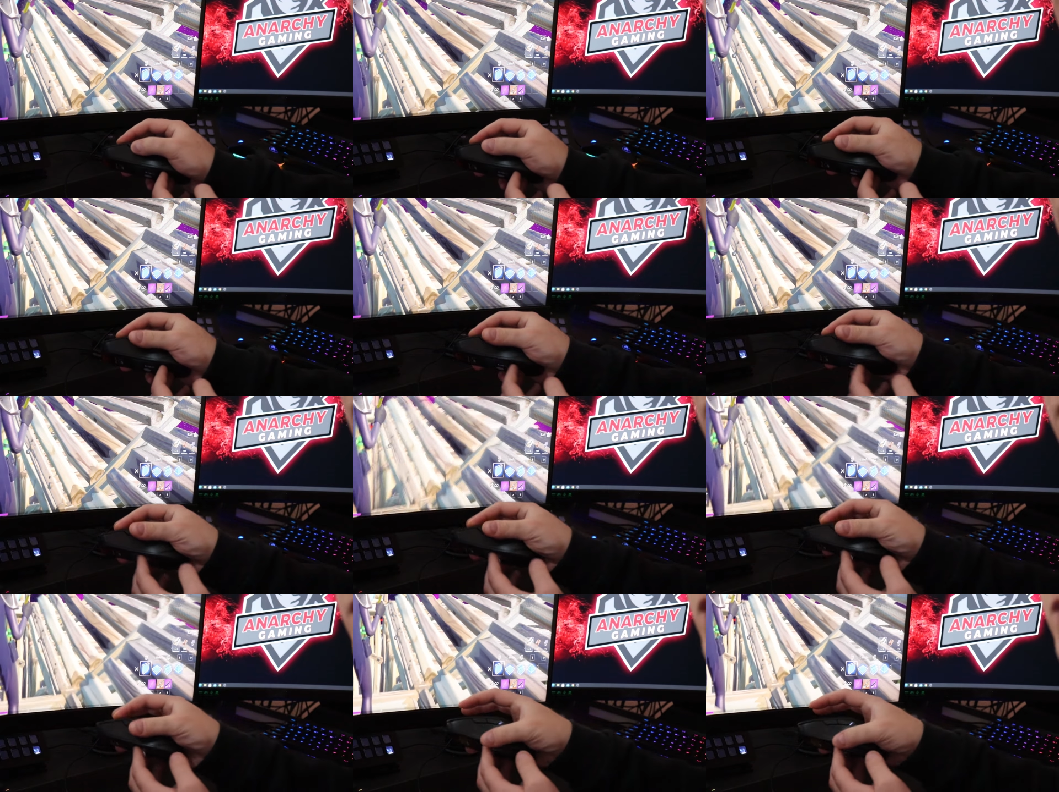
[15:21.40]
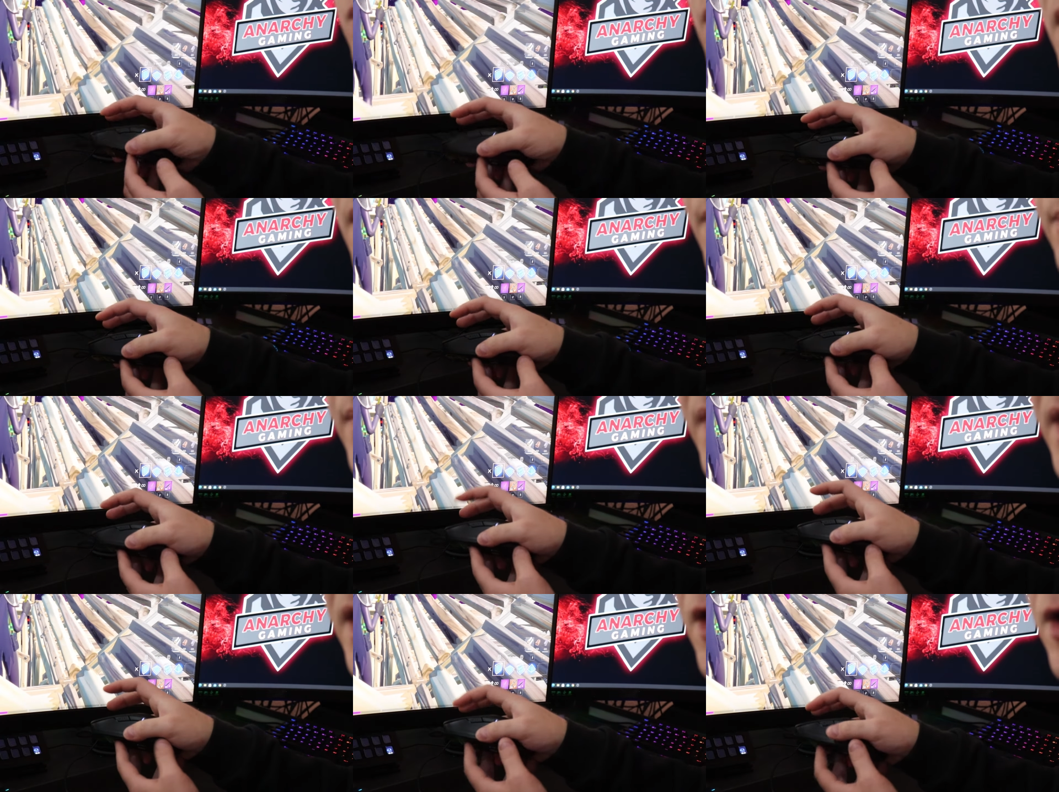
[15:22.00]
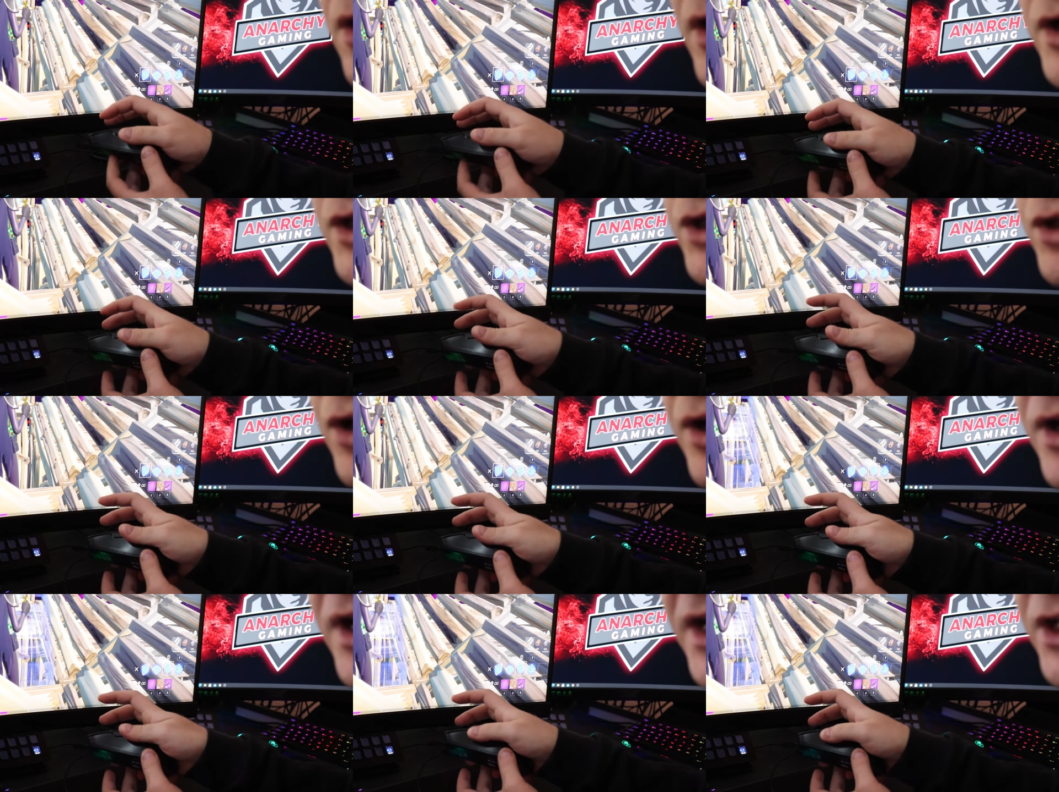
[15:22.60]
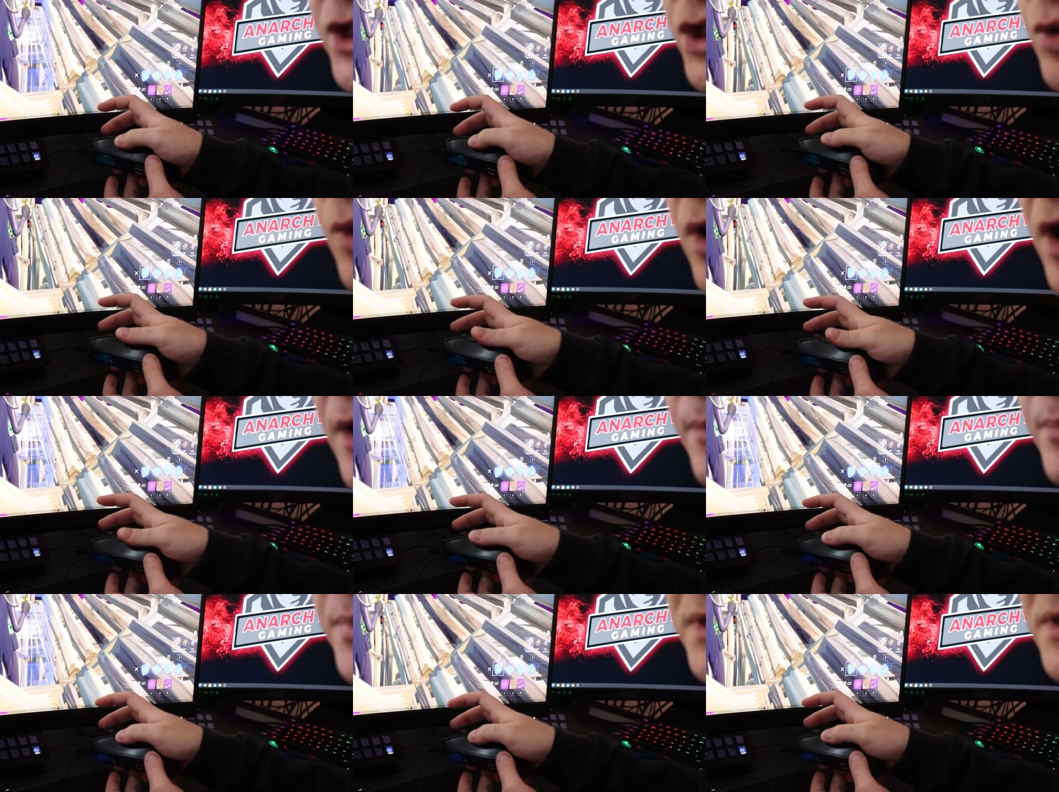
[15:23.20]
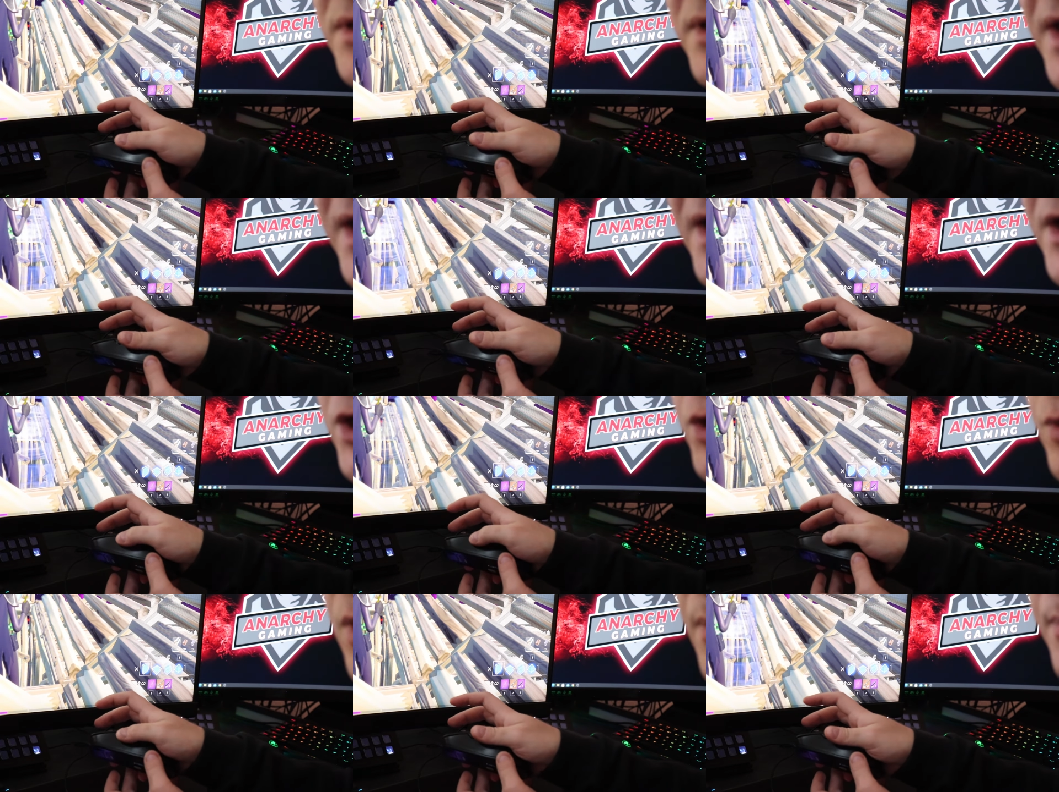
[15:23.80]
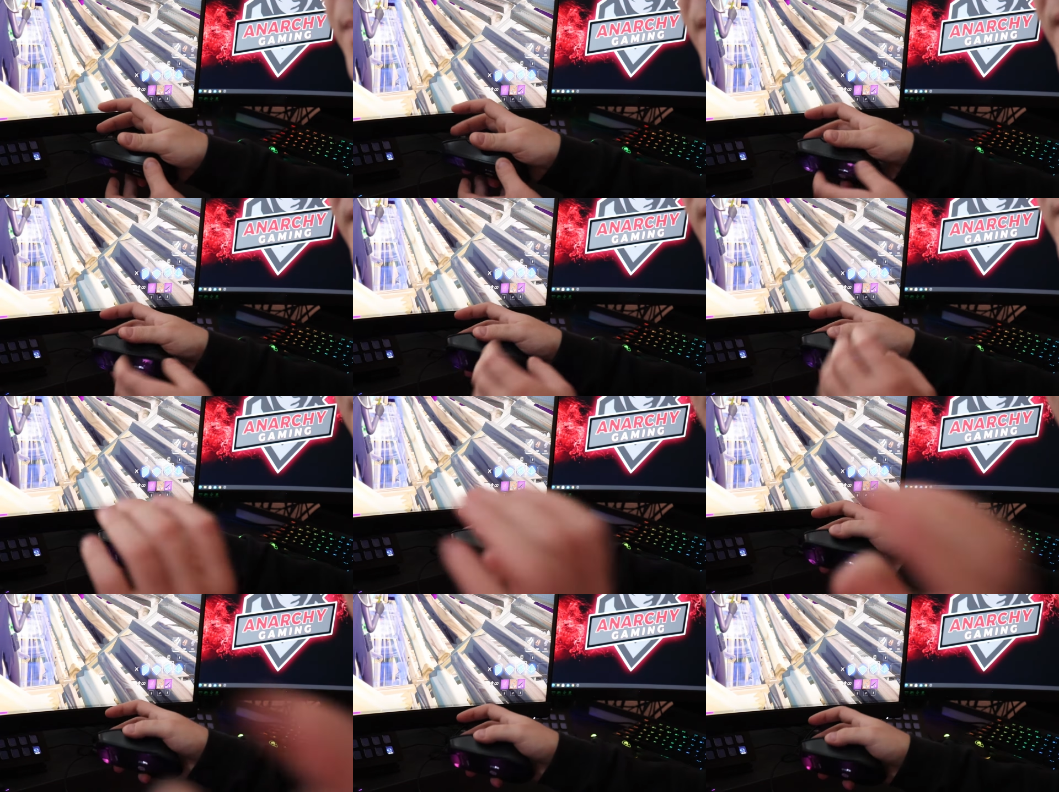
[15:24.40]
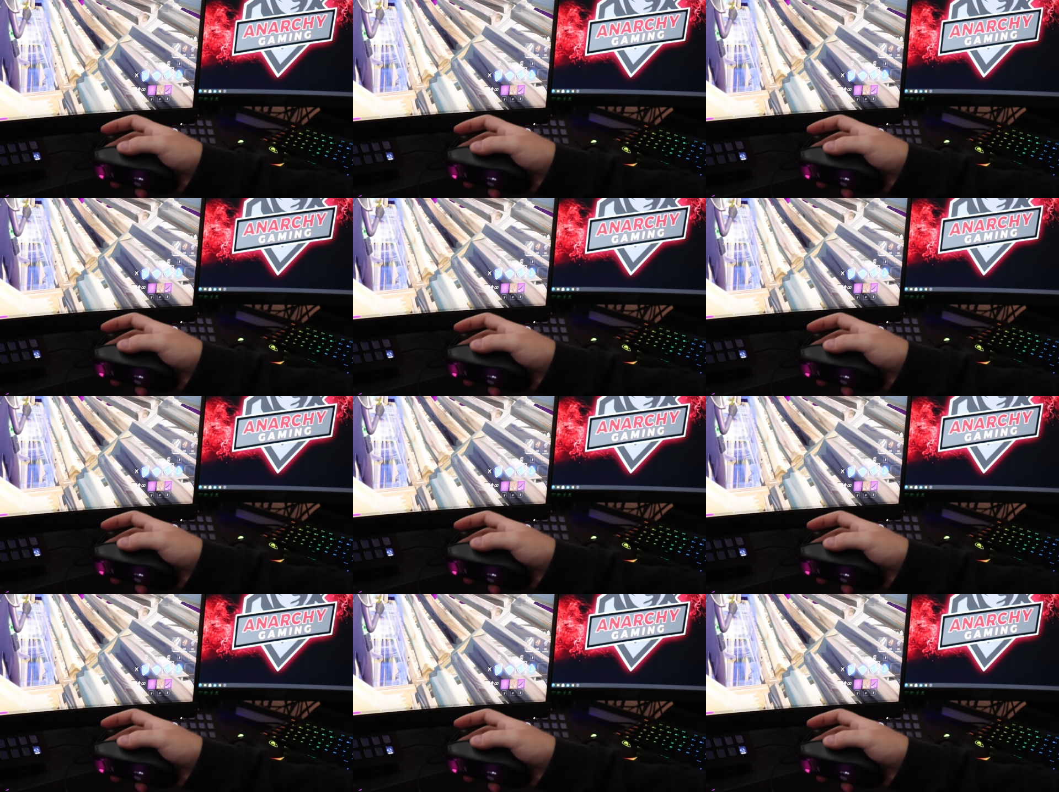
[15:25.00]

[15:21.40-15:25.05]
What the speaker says: (no speaker visible)